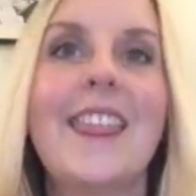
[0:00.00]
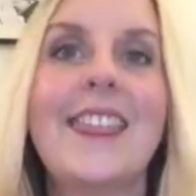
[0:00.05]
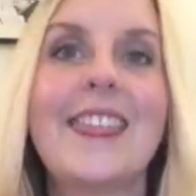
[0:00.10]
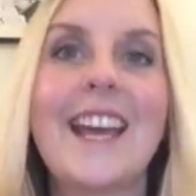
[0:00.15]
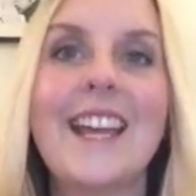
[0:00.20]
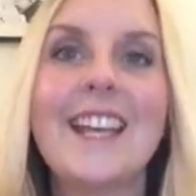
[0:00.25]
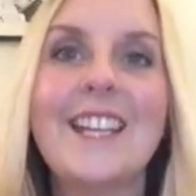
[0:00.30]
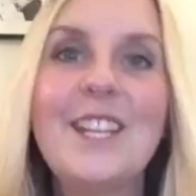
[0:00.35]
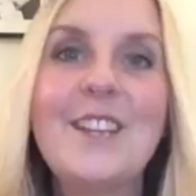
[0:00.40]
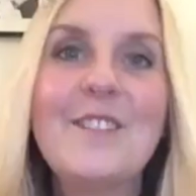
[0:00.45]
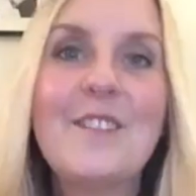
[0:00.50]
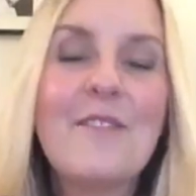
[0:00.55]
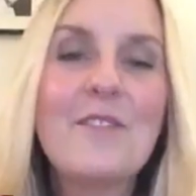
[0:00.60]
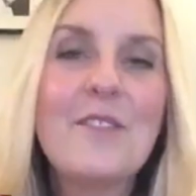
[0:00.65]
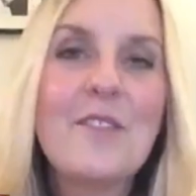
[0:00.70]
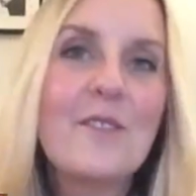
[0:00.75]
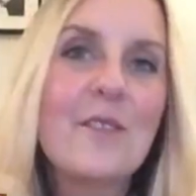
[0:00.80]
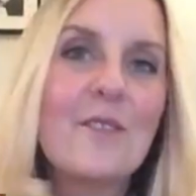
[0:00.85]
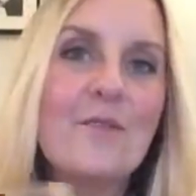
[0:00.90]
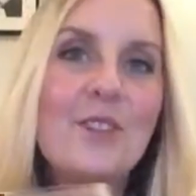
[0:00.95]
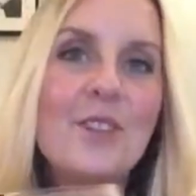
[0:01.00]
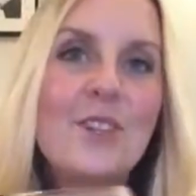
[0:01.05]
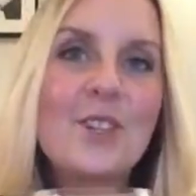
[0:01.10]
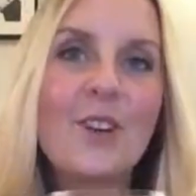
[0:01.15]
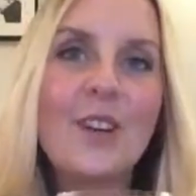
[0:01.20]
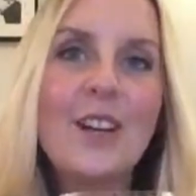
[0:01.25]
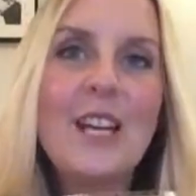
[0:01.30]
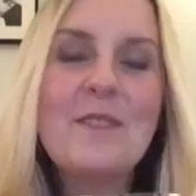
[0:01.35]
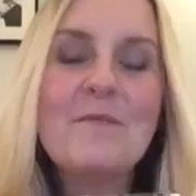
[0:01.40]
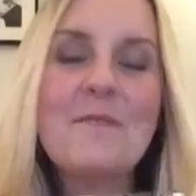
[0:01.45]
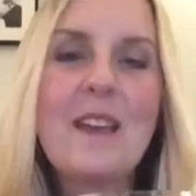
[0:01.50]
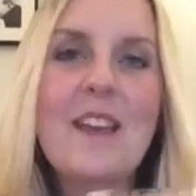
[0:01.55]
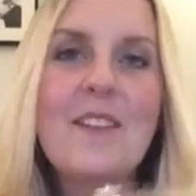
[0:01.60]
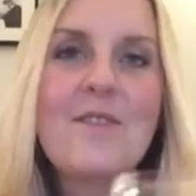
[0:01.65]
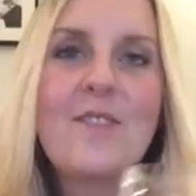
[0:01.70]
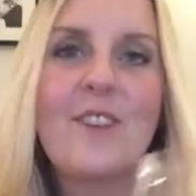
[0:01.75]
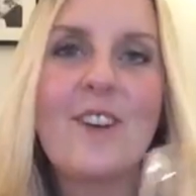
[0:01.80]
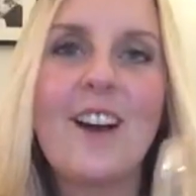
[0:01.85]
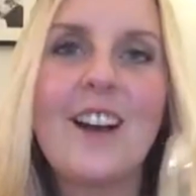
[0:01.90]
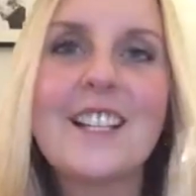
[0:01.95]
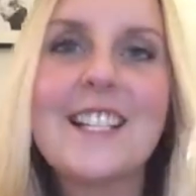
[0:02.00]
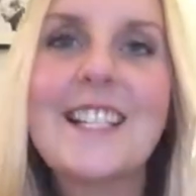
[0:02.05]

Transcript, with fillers: thank you everyone for joining me for our